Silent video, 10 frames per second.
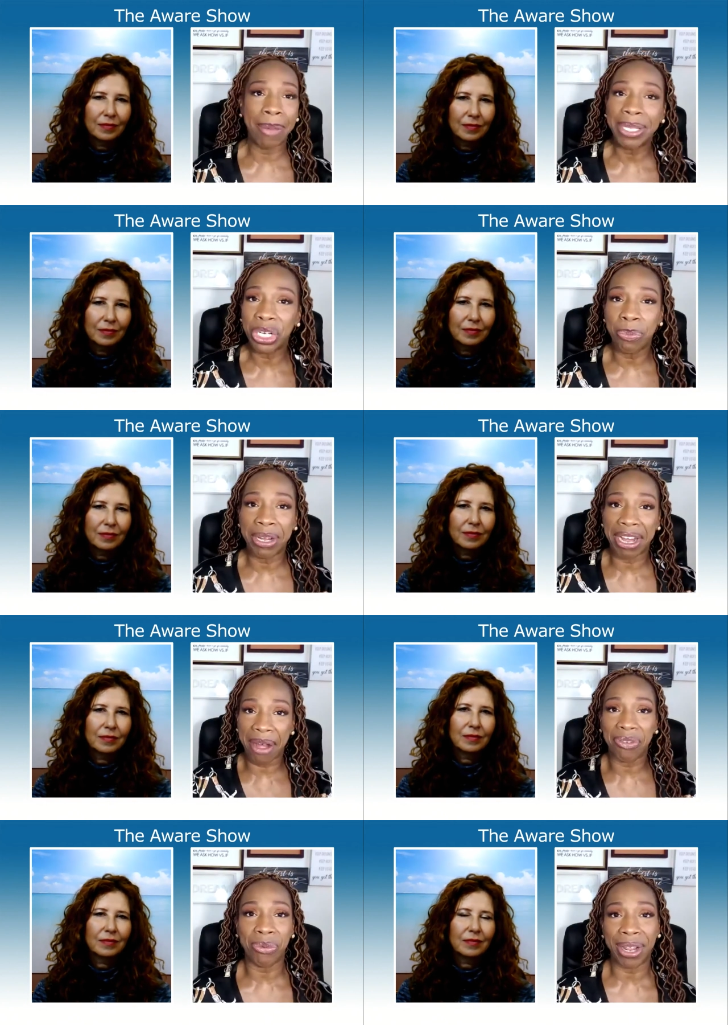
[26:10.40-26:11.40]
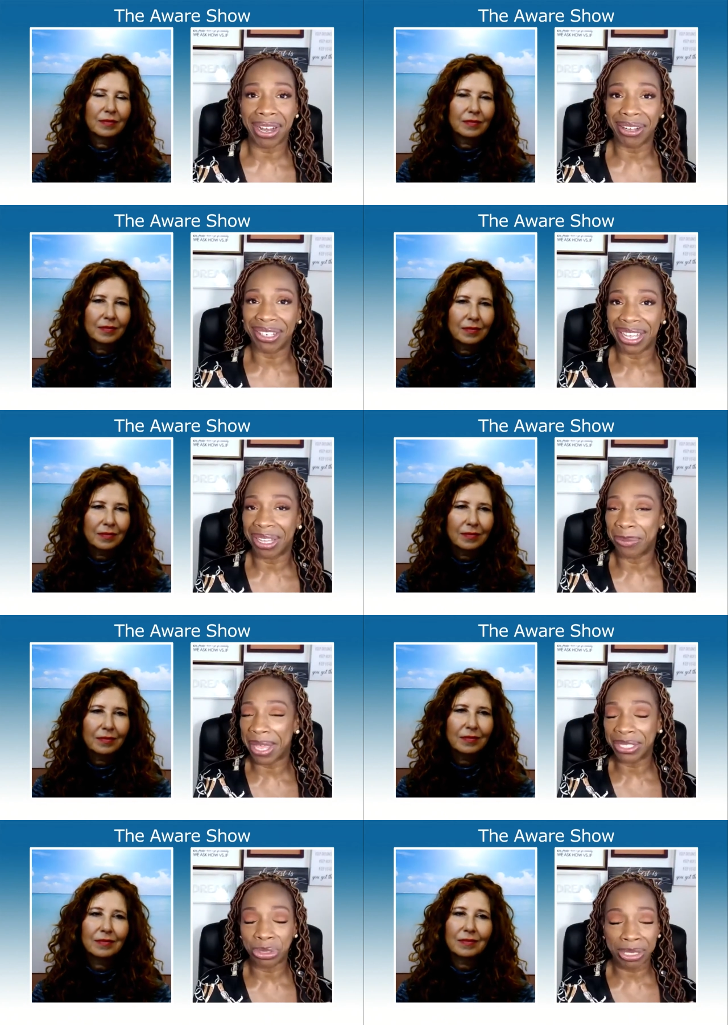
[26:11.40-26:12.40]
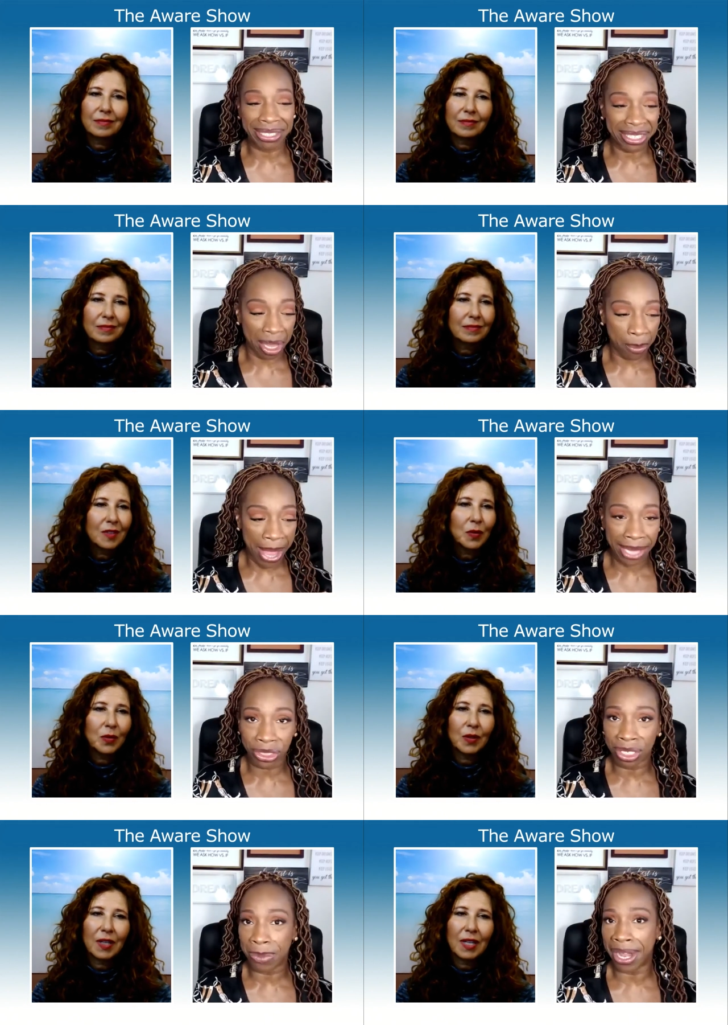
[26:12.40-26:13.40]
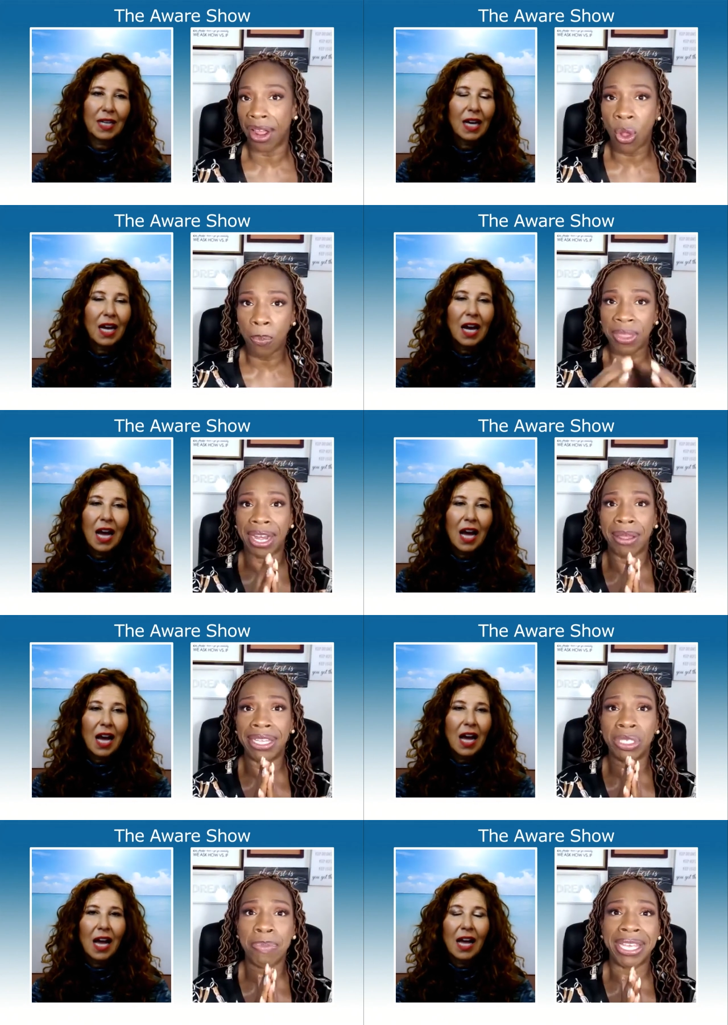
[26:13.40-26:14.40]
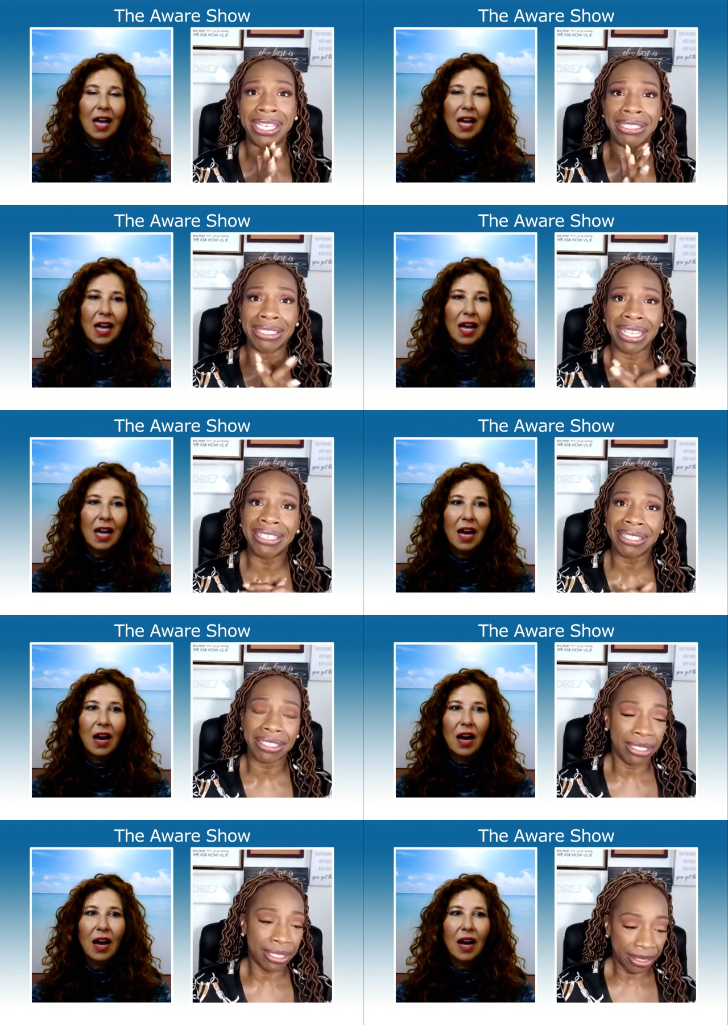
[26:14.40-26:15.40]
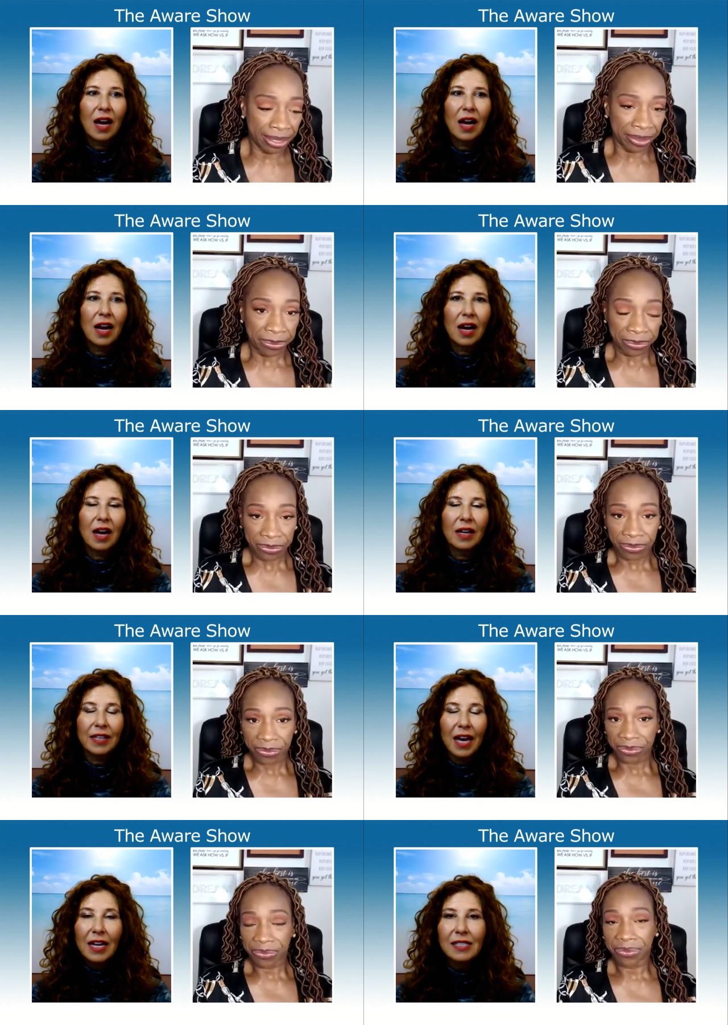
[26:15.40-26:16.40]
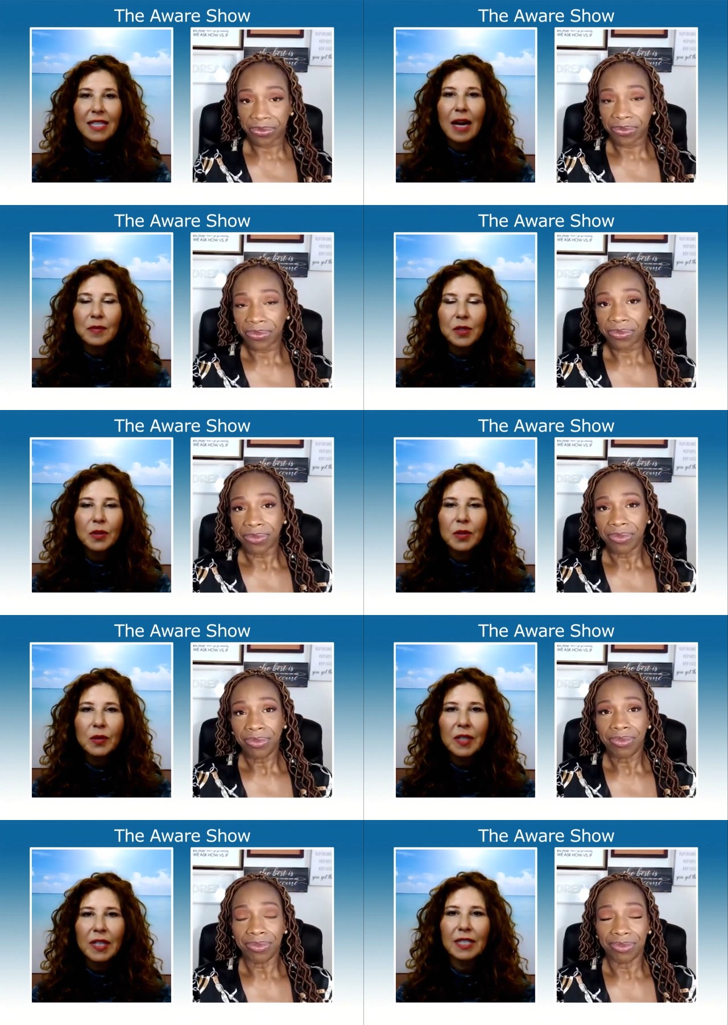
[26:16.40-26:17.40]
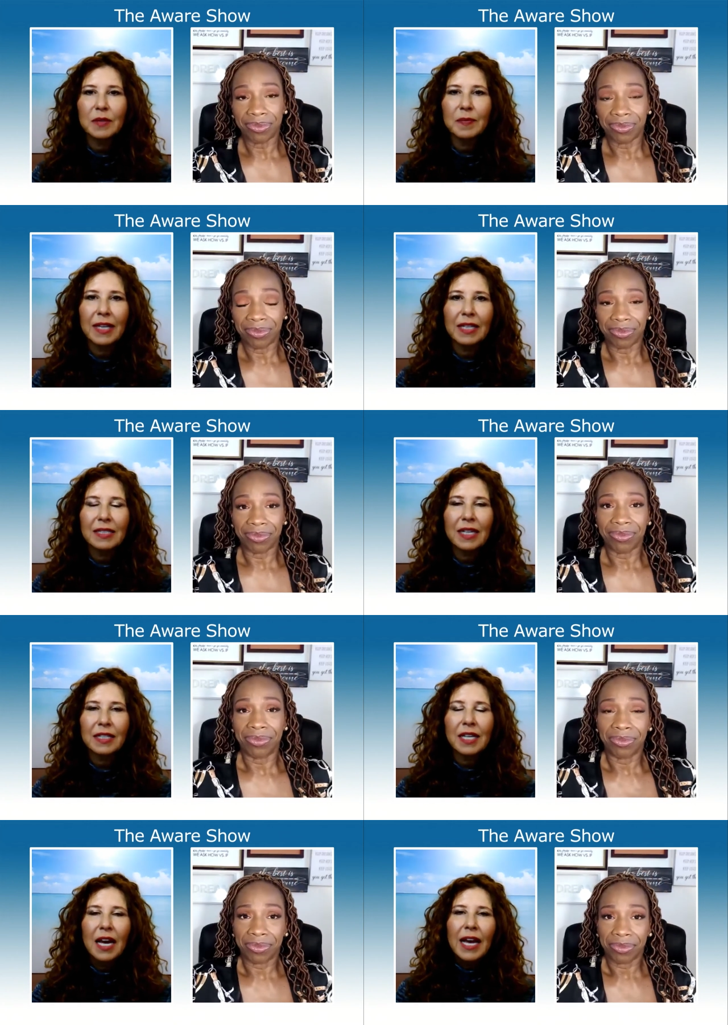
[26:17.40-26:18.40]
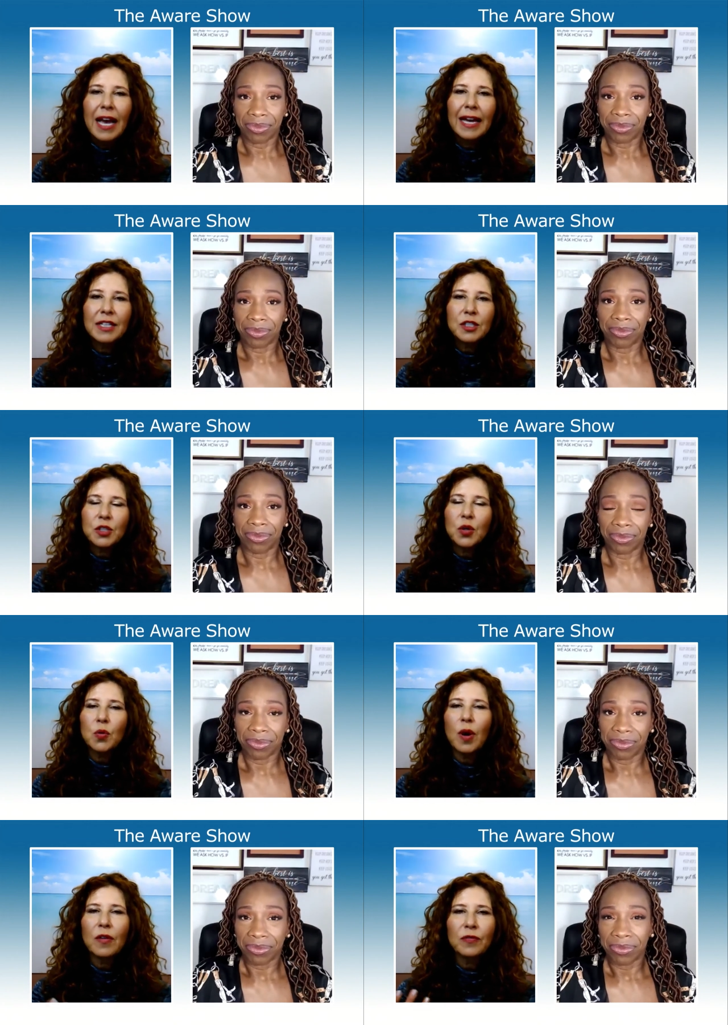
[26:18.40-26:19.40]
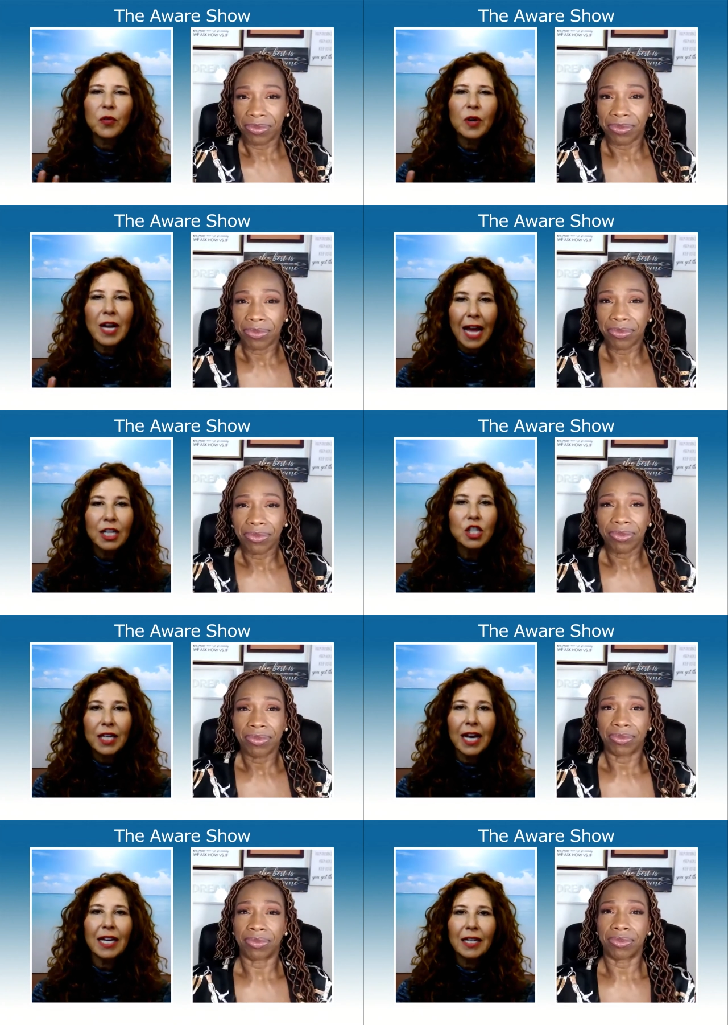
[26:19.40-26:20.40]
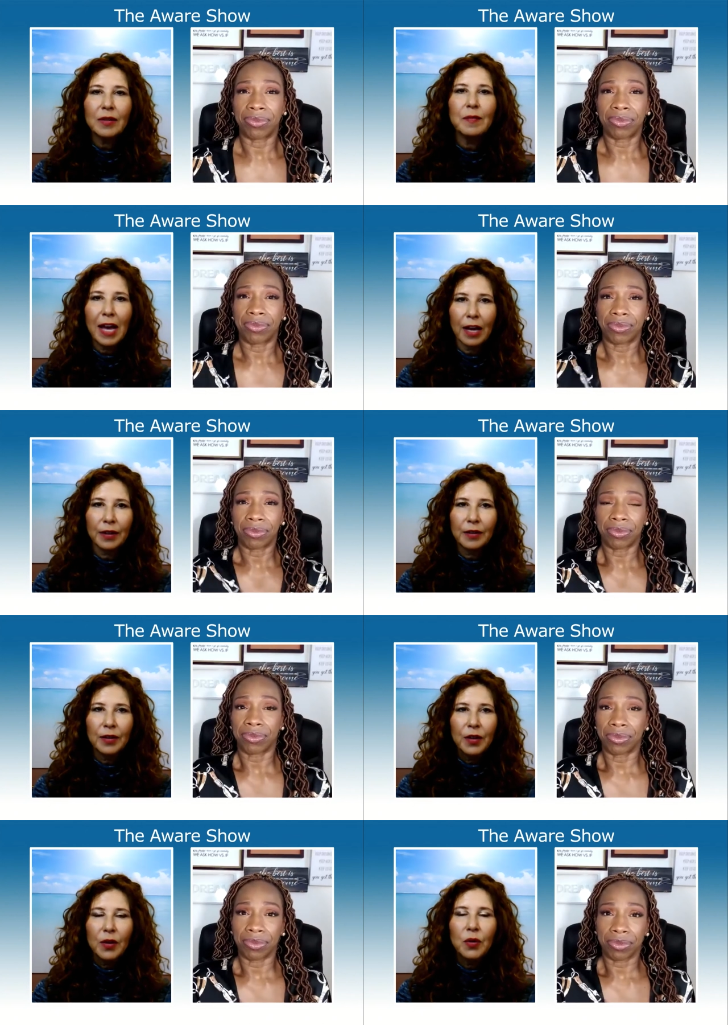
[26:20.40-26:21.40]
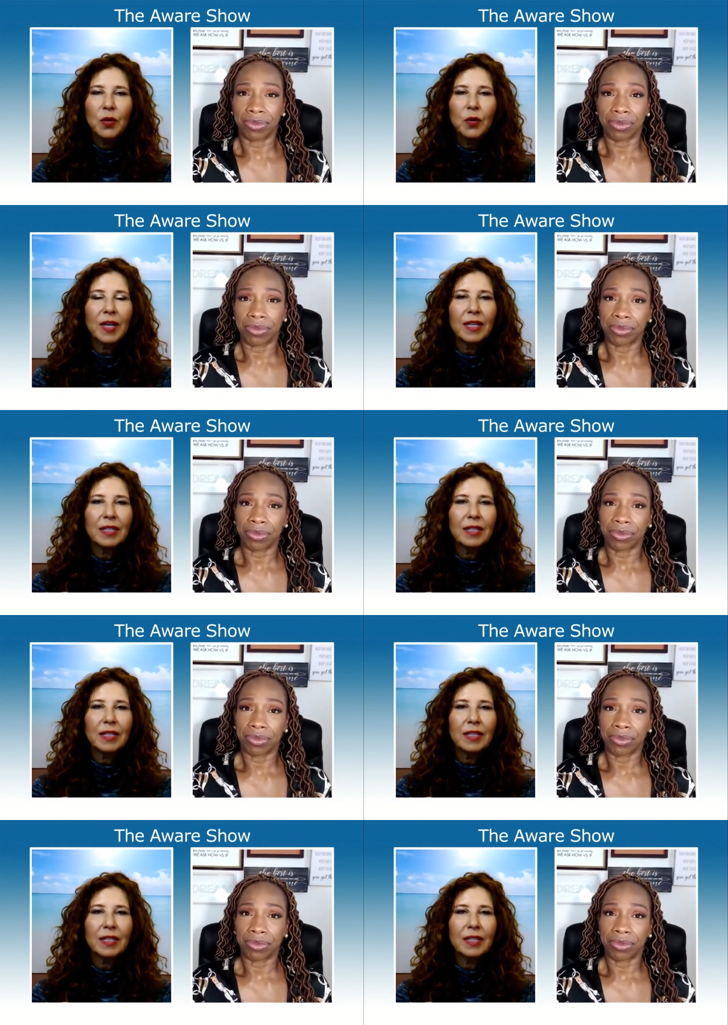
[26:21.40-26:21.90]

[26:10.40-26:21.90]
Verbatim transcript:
Speaker 1: I'm a little bit of everywhere. Um, as you can see, I'm passionate about. I hope that I, it's making sense.
Speaker 2: Yes, absolutely. It's making sense. And so, for an educated man who